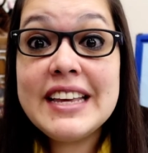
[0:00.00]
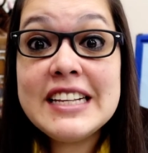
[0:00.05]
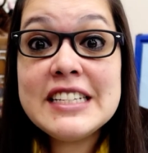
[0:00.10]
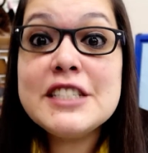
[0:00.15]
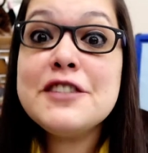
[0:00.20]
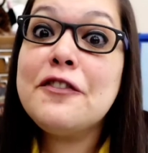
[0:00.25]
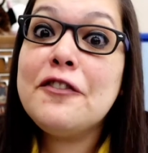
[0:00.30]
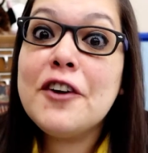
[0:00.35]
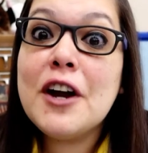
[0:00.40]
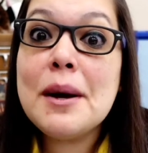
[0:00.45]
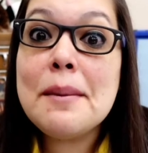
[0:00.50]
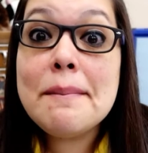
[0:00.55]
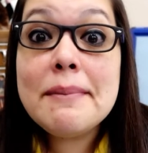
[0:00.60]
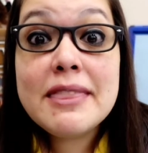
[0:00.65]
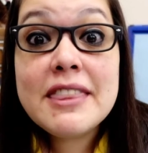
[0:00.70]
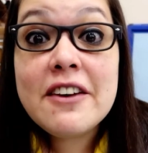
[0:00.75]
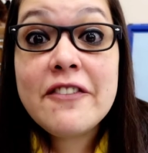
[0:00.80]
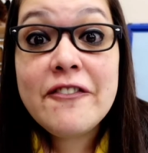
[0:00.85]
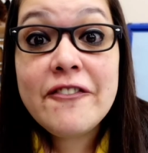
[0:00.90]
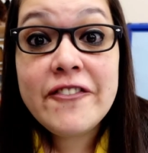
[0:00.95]
is from
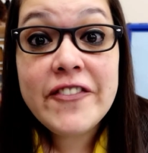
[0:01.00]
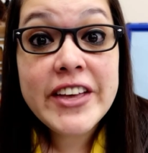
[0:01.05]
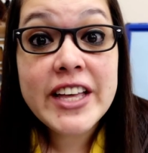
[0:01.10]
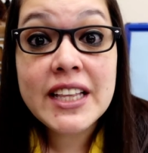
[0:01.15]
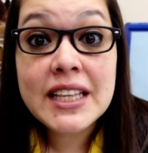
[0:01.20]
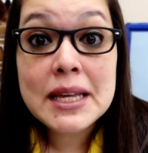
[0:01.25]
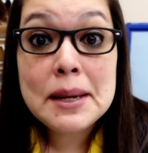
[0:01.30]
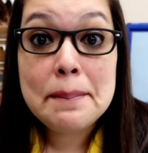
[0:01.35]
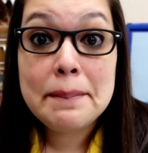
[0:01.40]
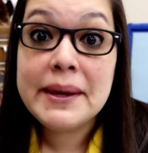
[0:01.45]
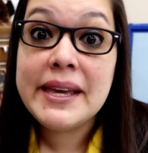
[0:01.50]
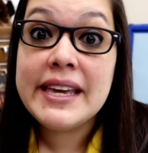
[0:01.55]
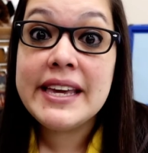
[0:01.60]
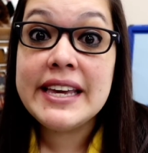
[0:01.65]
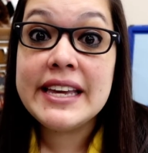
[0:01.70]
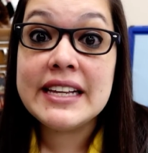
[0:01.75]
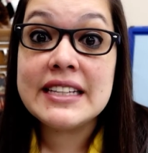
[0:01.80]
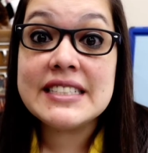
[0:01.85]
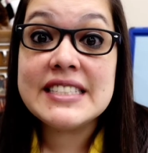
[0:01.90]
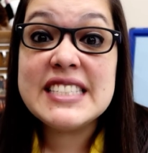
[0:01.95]
the
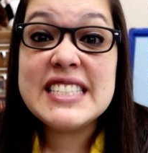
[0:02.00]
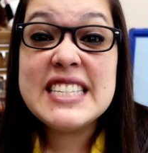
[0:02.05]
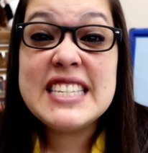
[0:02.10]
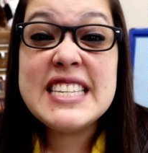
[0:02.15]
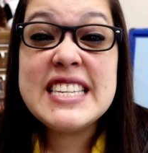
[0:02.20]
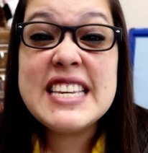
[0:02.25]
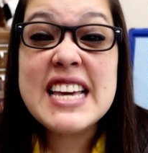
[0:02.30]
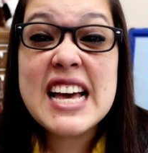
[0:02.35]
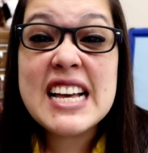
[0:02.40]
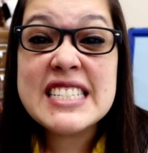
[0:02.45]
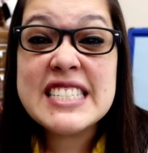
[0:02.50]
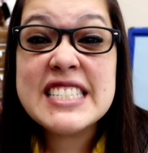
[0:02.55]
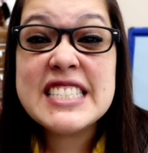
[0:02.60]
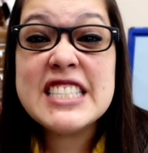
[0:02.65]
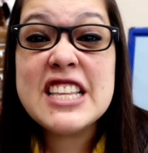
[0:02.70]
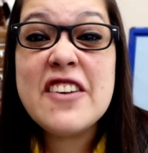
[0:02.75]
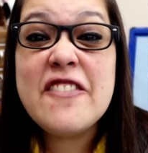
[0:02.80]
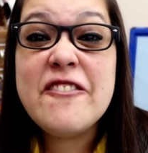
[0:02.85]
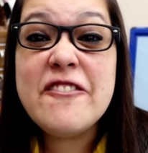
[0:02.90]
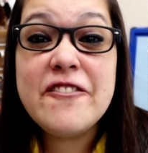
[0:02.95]
Philippines. Yes,
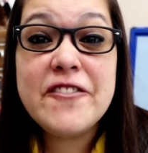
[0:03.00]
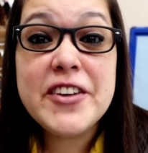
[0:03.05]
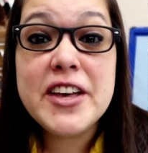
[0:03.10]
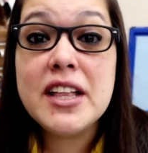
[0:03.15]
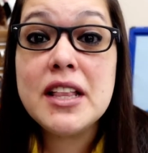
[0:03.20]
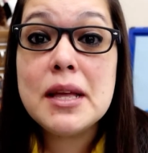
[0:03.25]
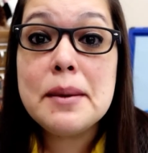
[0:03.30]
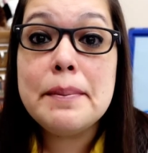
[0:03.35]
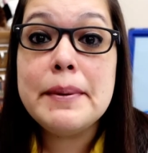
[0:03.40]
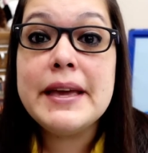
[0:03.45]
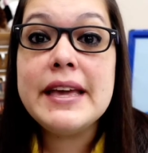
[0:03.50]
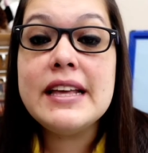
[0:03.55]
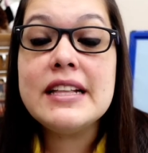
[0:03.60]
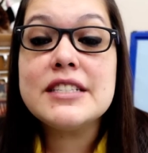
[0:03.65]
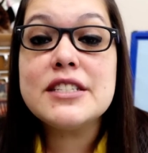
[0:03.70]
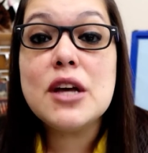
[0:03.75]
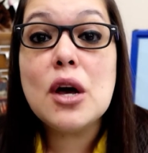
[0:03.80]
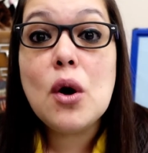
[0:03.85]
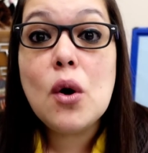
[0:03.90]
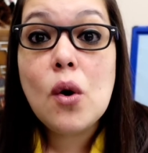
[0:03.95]
the
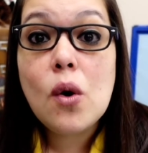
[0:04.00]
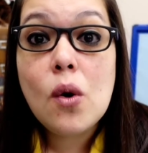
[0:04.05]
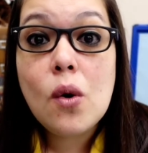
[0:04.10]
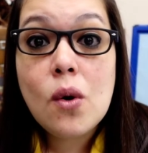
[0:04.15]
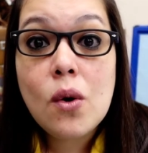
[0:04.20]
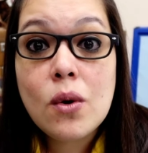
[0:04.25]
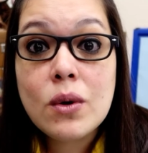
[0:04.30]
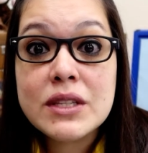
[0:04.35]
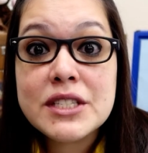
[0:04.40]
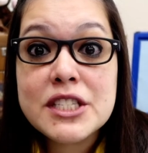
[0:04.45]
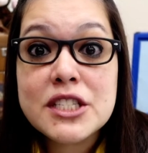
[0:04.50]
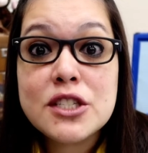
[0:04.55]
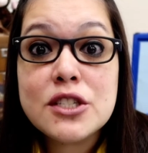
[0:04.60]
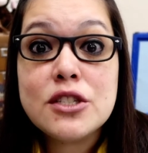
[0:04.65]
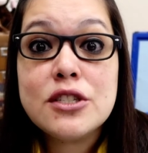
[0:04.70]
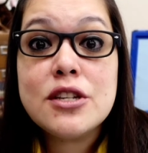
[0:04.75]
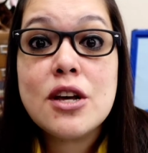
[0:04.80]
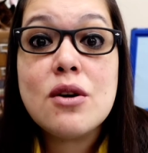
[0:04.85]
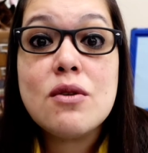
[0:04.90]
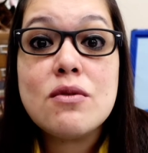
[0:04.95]
Philippines. Oh,
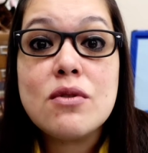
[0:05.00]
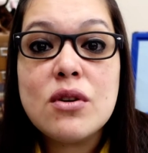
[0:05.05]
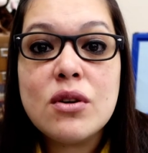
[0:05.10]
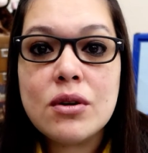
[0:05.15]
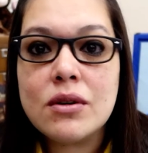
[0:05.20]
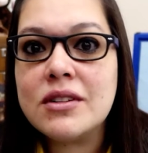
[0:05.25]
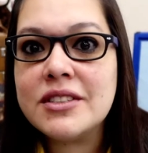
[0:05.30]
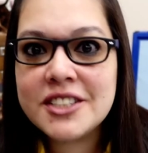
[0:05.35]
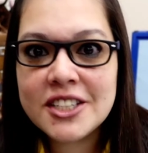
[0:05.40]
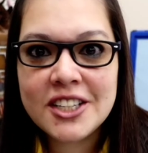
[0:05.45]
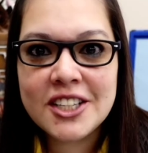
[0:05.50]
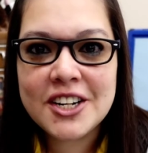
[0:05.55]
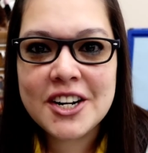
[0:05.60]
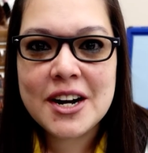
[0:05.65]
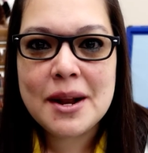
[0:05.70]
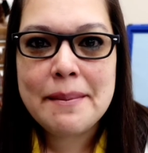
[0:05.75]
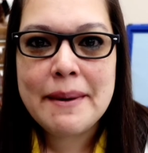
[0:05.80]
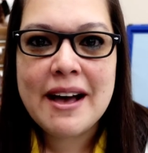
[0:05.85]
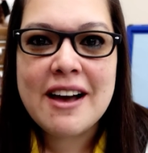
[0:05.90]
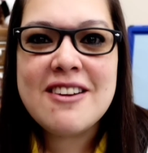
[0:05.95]
it's so cool to
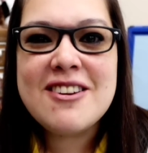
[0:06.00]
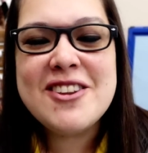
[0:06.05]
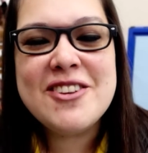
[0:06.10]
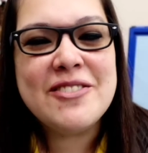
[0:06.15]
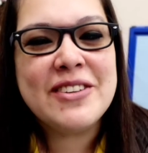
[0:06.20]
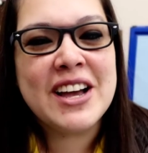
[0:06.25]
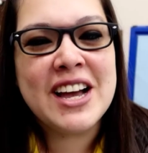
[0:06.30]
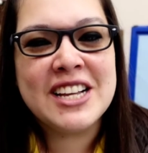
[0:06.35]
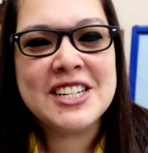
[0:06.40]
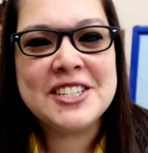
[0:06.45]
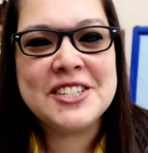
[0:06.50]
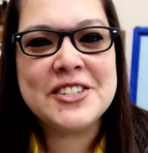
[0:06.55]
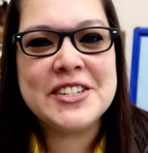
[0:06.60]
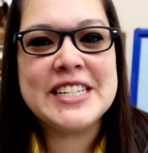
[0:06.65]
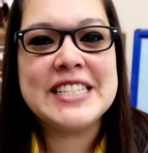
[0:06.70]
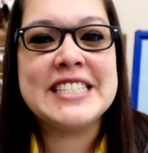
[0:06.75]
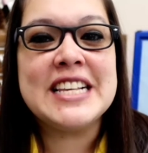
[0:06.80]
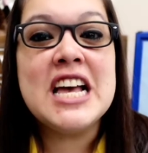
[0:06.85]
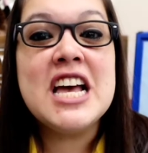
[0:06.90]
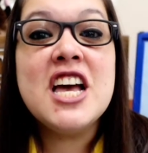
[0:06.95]
learn about new
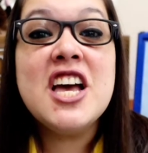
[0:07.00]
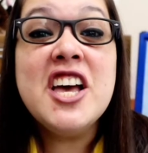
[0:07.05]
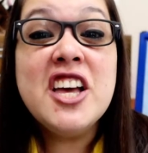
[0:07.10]
countries.